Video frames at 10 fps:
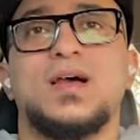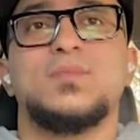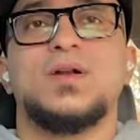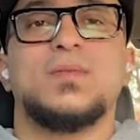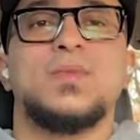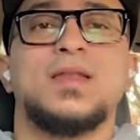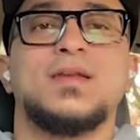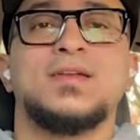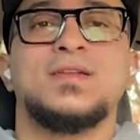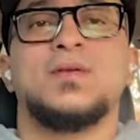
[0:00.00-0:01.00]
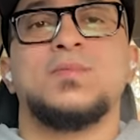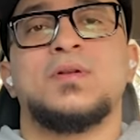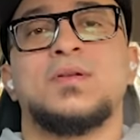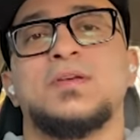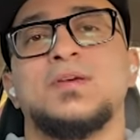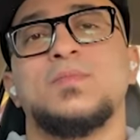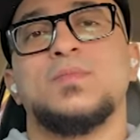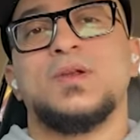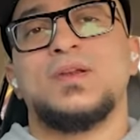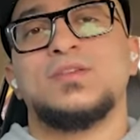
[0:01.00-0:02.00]
not American, I'm not
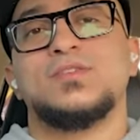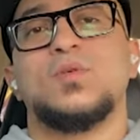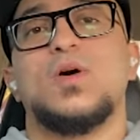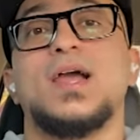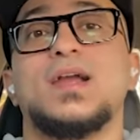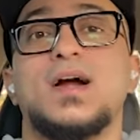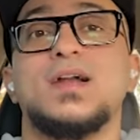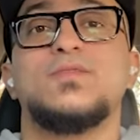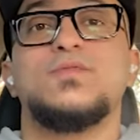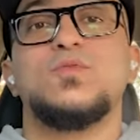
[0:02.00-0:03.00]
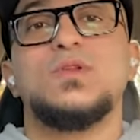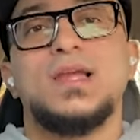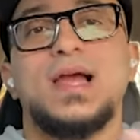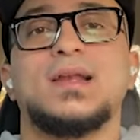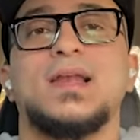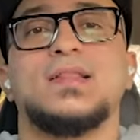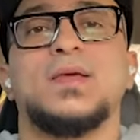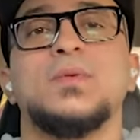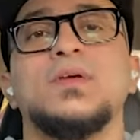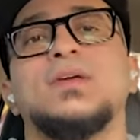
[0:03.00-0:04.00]
British, so I can't fully act like
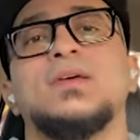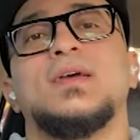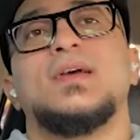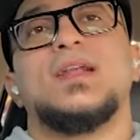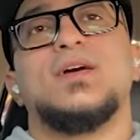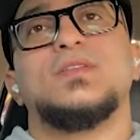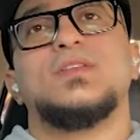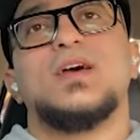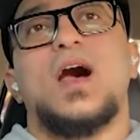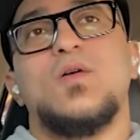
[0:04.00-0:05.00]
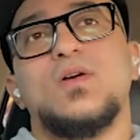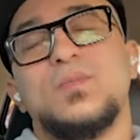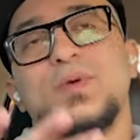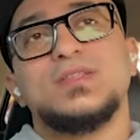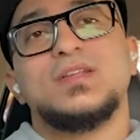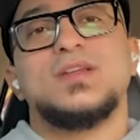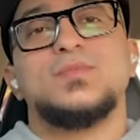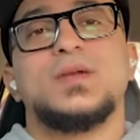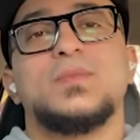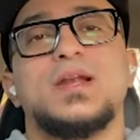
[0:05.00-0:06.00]
them. Na vandu avanga pesra
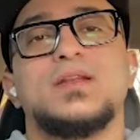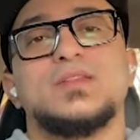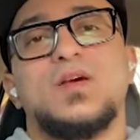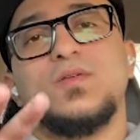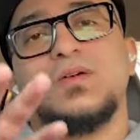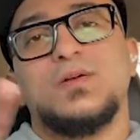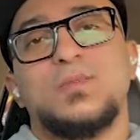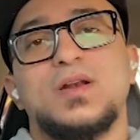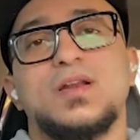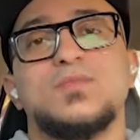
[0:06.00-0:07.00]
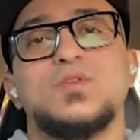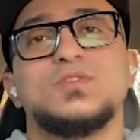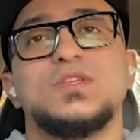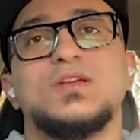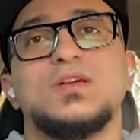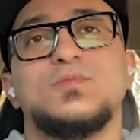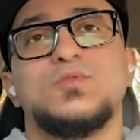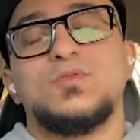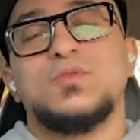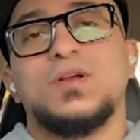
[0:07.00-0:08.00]
subject matters, avanga pandra music
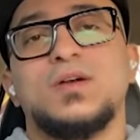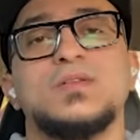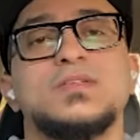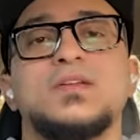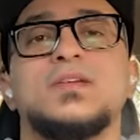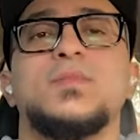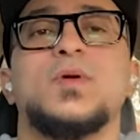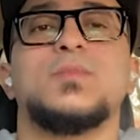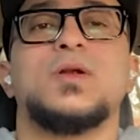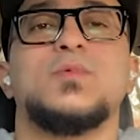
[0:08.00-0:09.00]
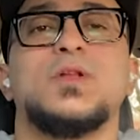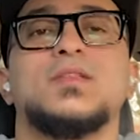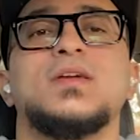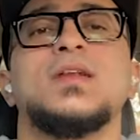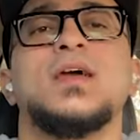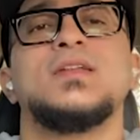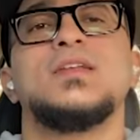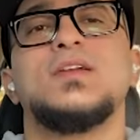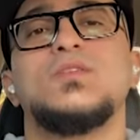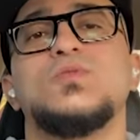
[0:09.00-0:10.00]
mutto na vechindru depend panna mudiyadhu, and I
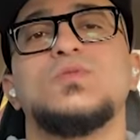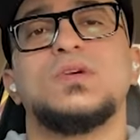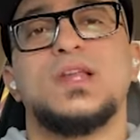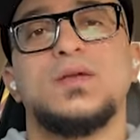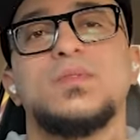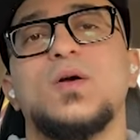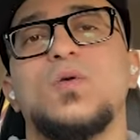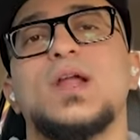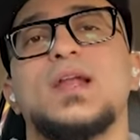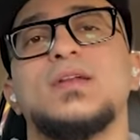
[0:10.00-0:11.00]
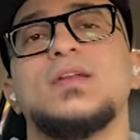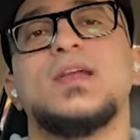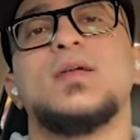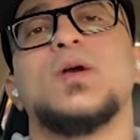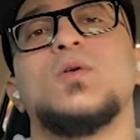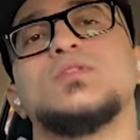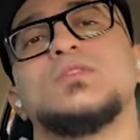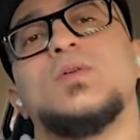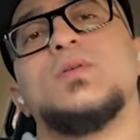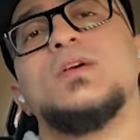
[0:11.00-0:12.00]
need to create my own identity and my own sound.